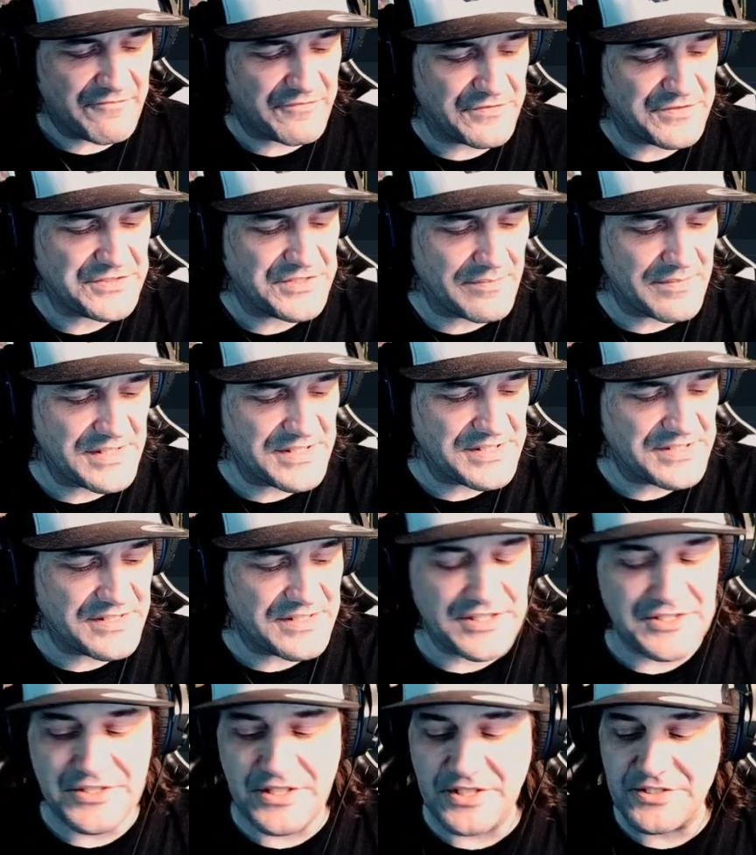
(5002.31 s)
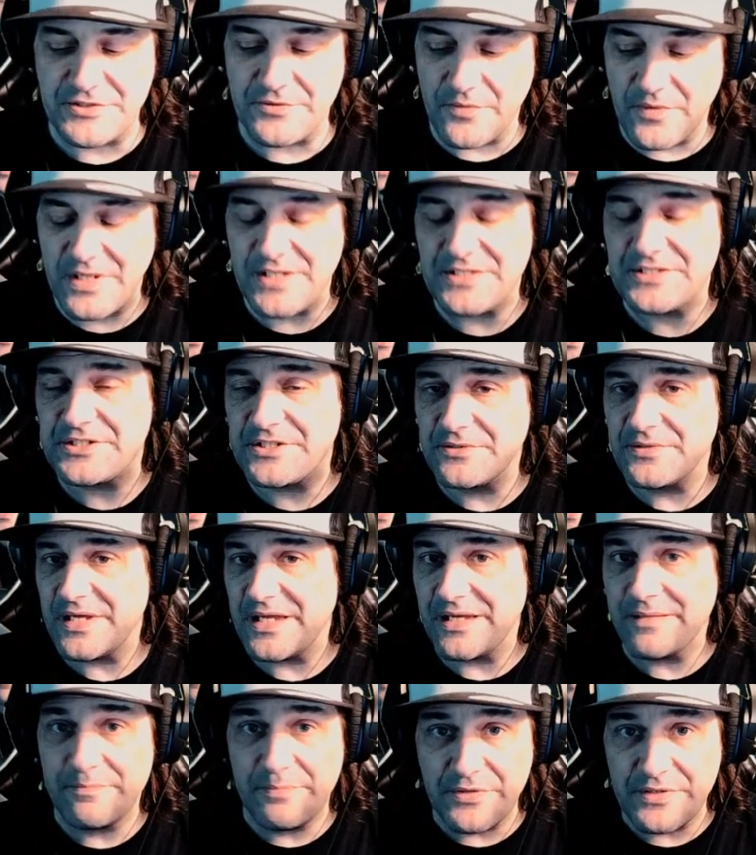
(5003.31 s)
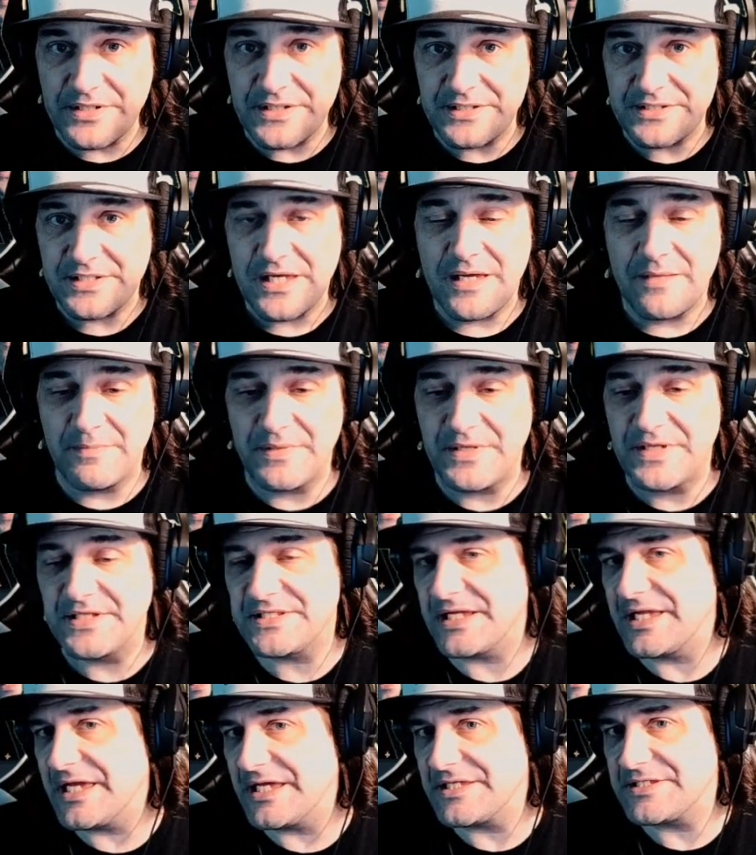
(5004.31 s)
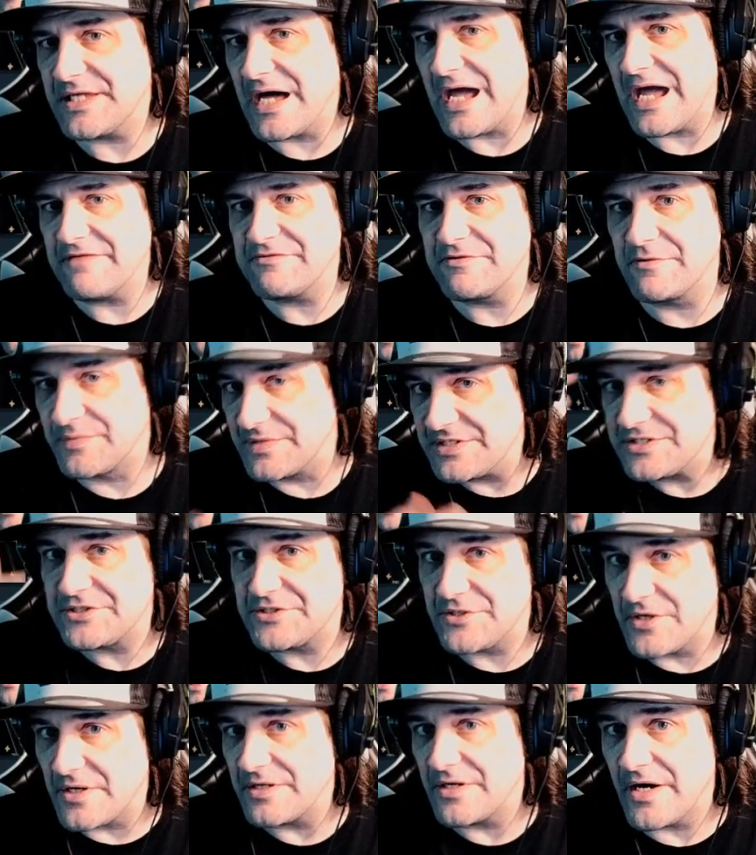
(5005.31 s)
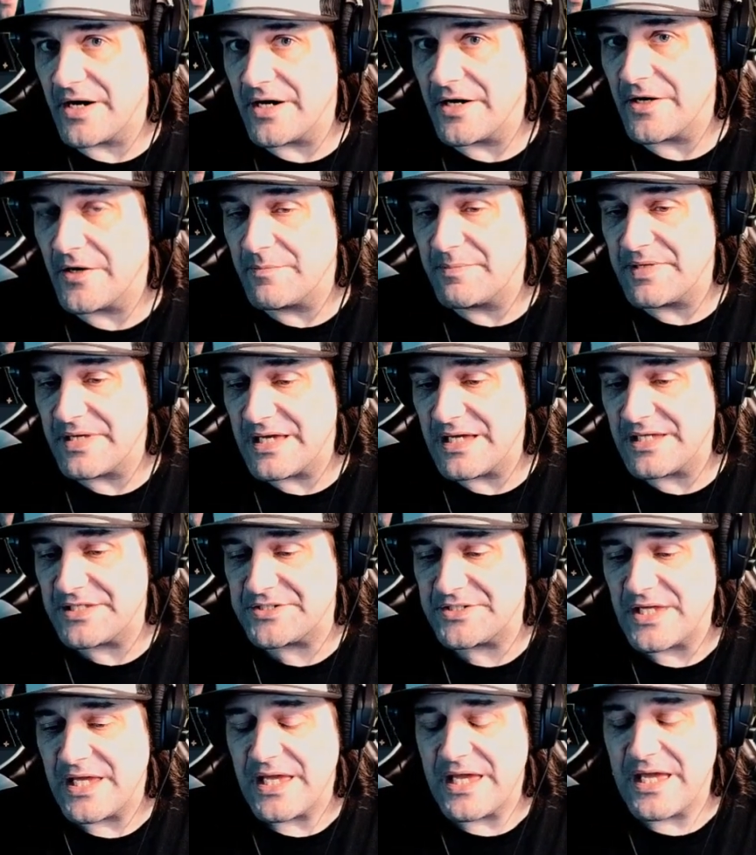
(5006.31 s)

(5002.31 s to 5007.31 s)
For some reason, this doesn't want to input because I guess I had to restart OBS.